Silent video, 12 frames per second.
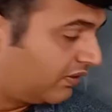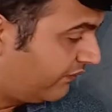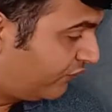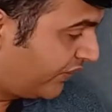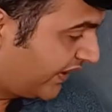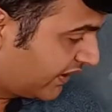
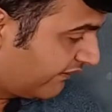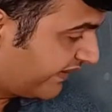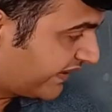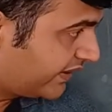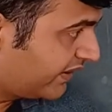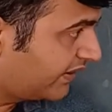If you take a
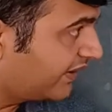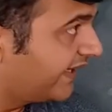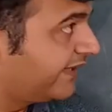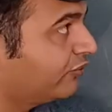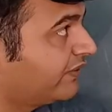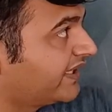vector
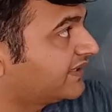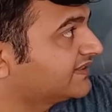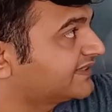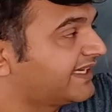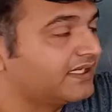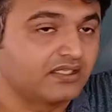and you take a
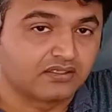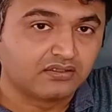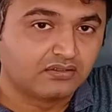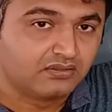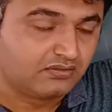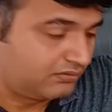scalar,
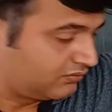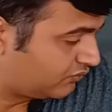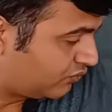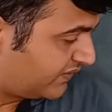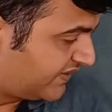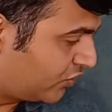
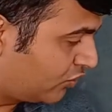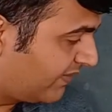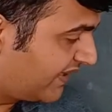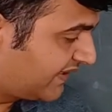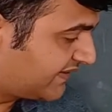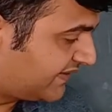so 0
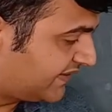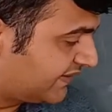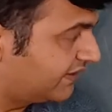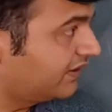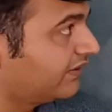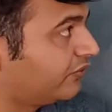bar is
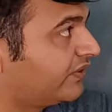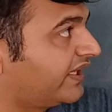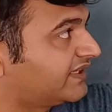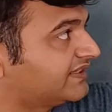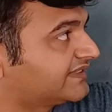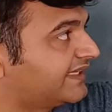here, you
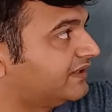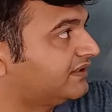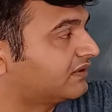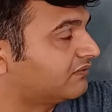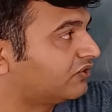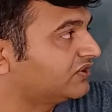take a
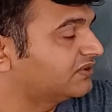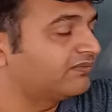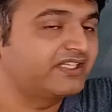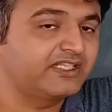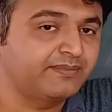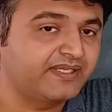scalar. What is the
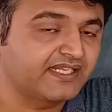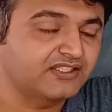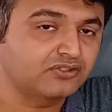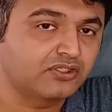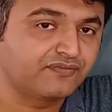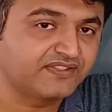
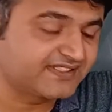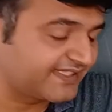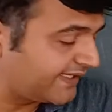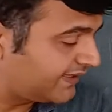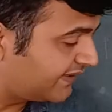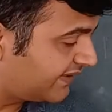multiplication of a
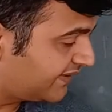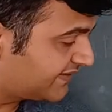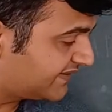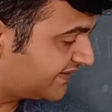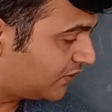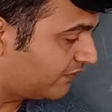scalar and a
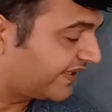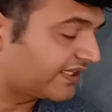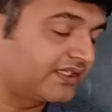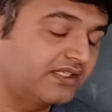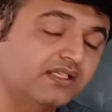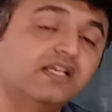zero
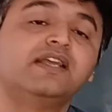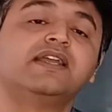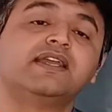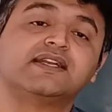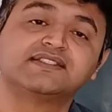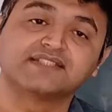vector?
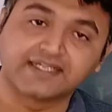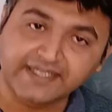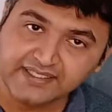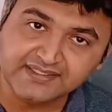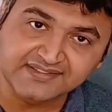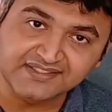It is
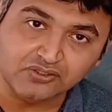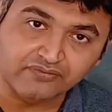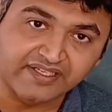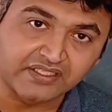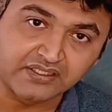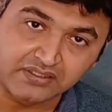again a zero
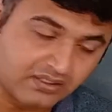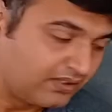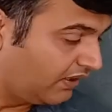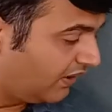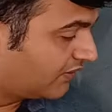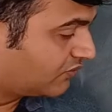vector.
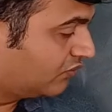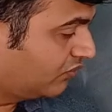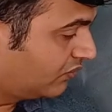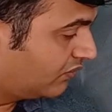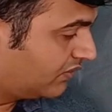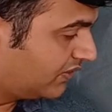
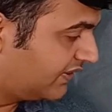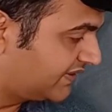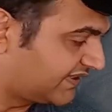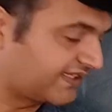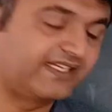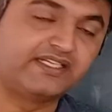So
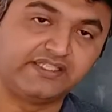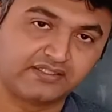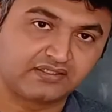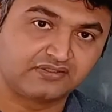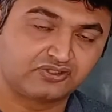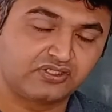it's again
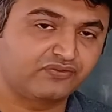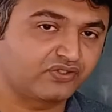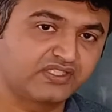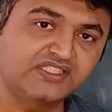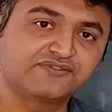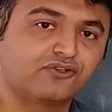here. So therefore
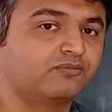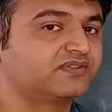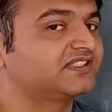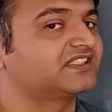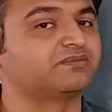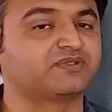this forms
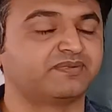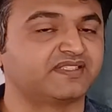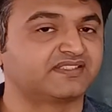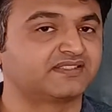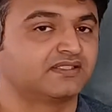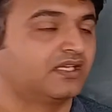a
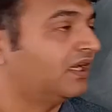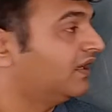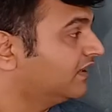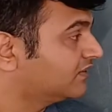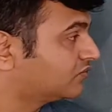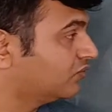subspace.
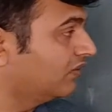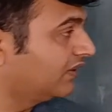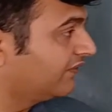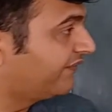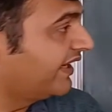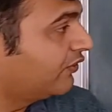So
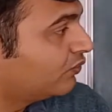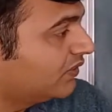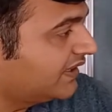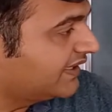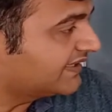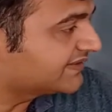if I
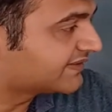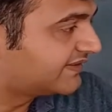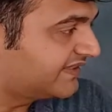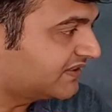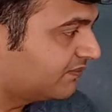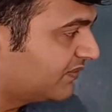only ask
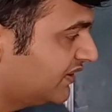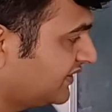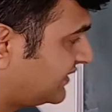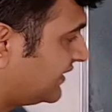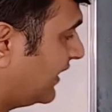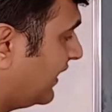this
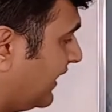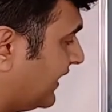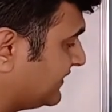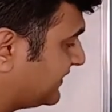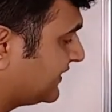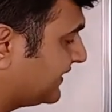much,
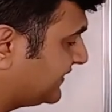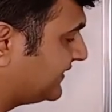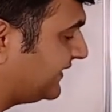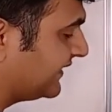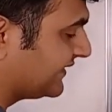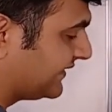answer
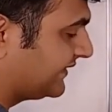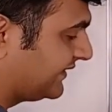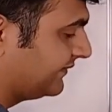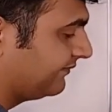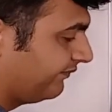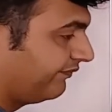is
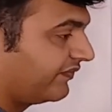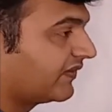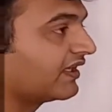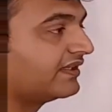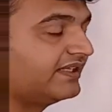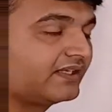yes.
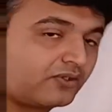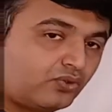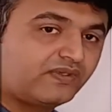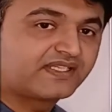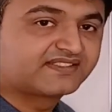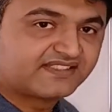There
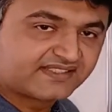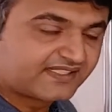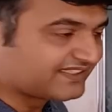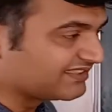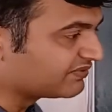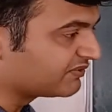do exist
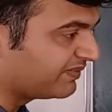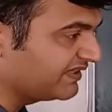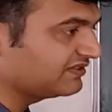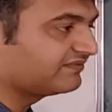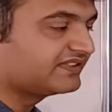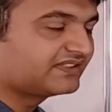a
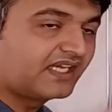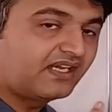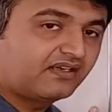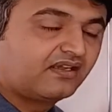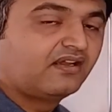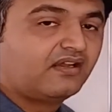subspace
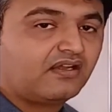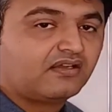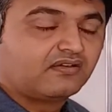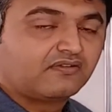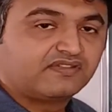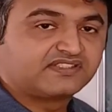
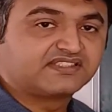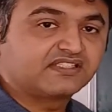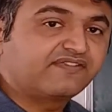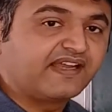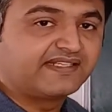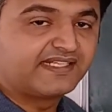which is
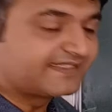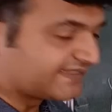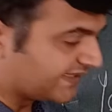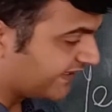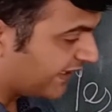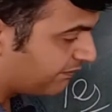a finite
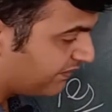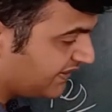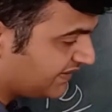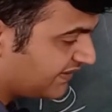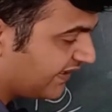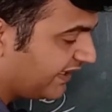set. That
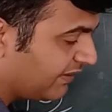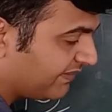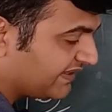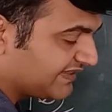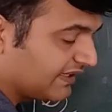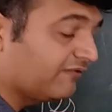means the
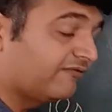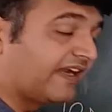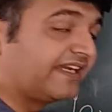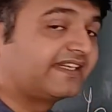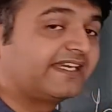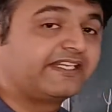elements are
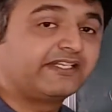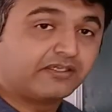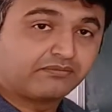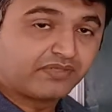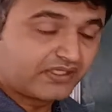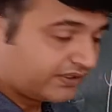finite in
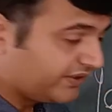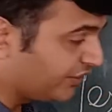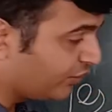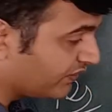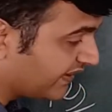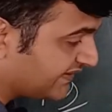number.
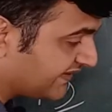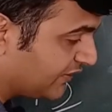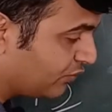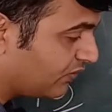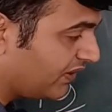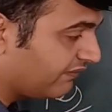Here you can see
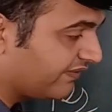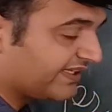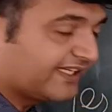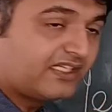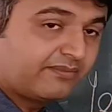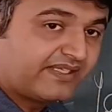only one
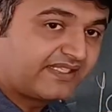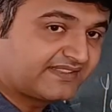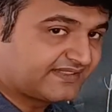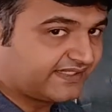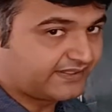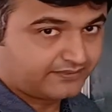element
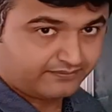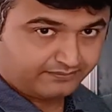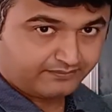is there.